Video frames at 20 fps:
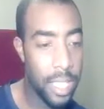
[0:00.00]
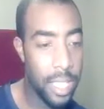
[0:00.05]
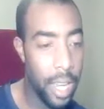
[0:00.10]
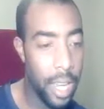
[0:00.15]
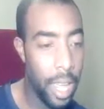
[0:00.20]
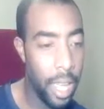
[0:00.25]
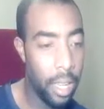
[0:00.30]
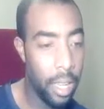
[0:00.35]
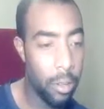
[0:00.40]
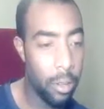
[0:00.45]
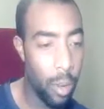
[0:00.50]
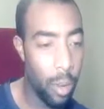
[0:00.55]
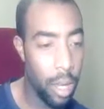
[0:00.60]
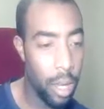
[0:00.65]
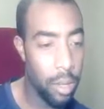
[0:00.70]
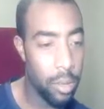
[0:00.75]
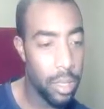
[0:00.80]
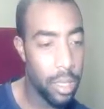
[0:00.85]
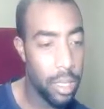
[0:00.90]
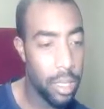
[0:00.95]
night
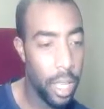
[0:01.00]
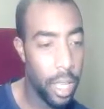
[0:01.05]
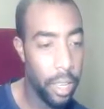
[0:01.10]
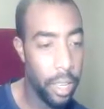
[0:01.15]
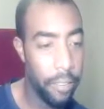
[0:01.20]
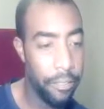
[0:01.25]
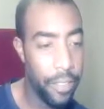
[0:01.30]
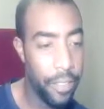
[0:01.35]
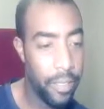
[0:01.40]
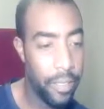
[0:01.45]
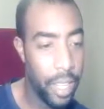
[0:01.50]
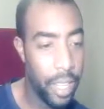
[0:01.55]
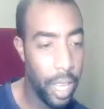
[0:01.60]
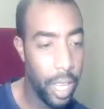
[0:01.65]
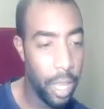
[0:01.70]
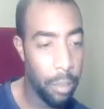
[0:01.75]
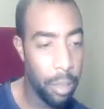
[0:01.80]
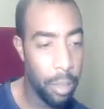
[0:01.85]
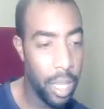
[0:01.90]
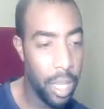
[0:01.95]
around
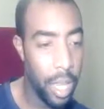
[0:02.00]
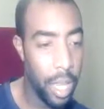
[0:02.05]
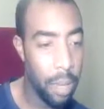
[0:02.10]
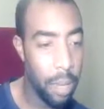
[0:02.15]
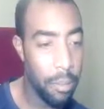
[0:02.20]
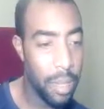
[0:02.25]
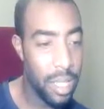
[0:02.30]
8:58 p.m.